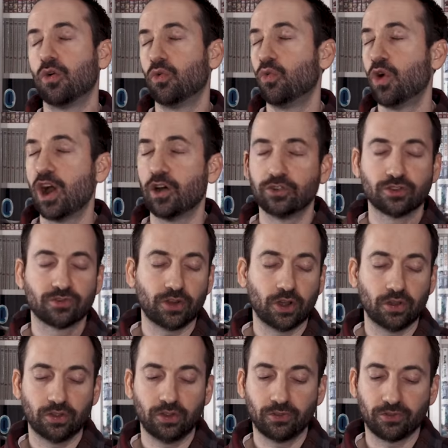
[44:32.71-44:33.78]
wow, you're,
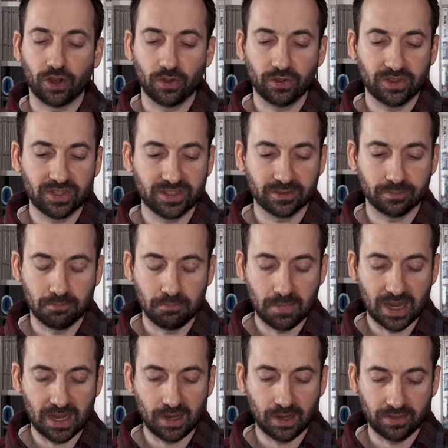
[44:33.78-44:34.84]
following you're following these
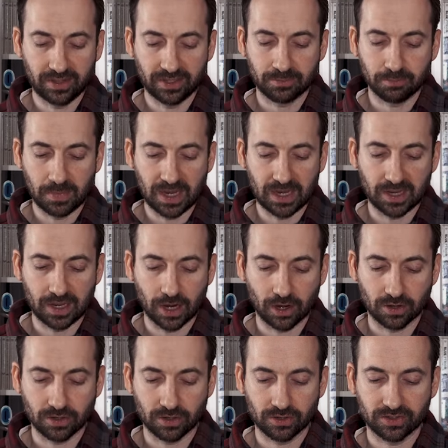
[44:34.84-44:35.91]
main, these main
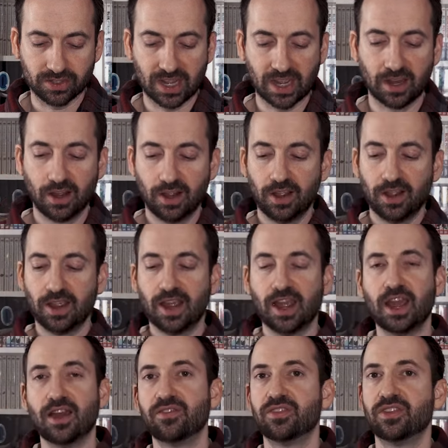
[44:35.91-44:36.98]
characters that
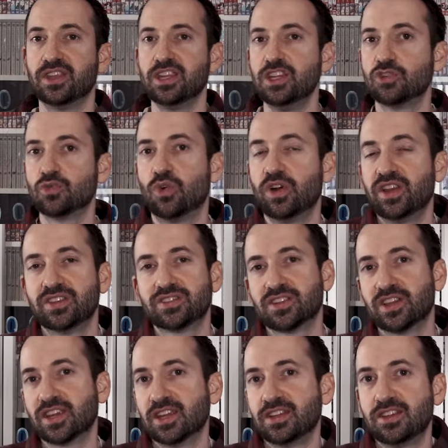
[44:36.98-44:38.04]
have each one it's
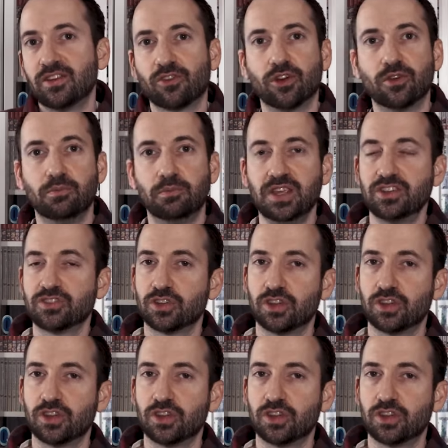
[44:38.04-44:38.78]
like a different beast.